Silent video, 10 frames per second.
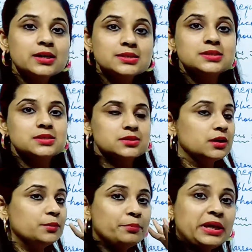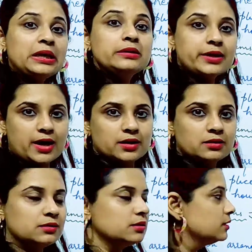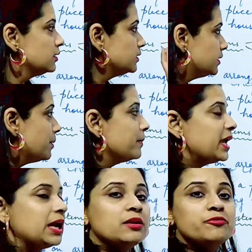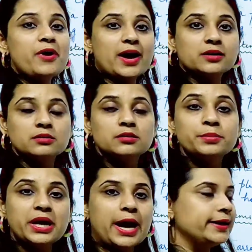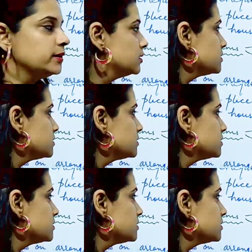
is being done? The main factor behind